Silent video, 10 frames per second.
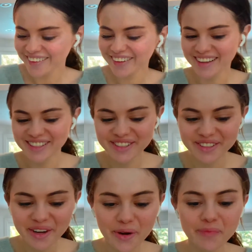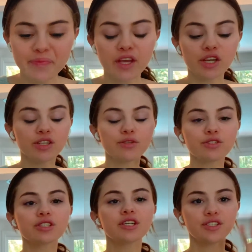Okay, so
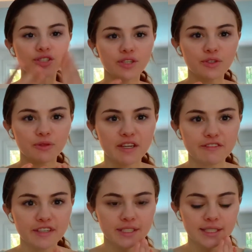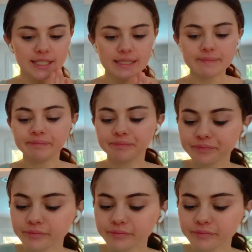usually I start with my face clean,